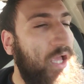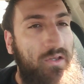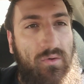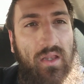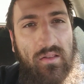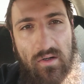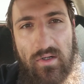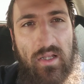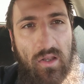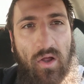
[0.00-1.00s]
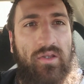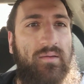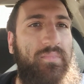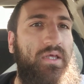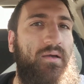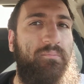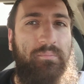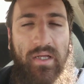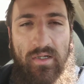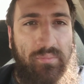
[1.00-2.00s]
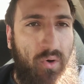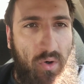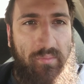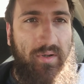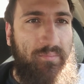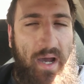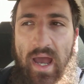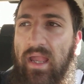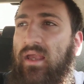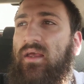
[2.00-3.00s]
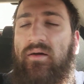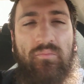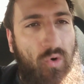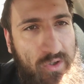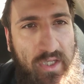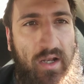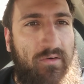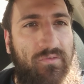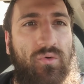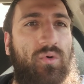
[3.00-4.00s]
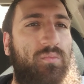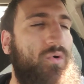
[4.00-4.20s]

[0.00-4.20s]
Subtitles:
and you can learn a lot and be a better programmer by more careful,